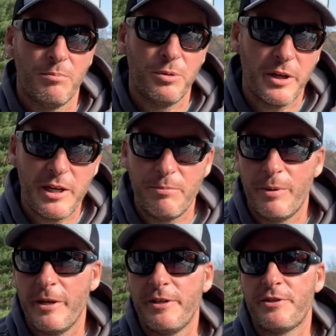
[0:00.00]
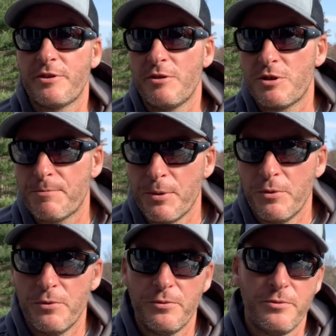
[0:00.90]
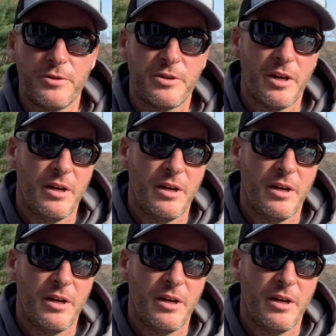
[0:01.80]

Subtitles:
blade baits, spoons,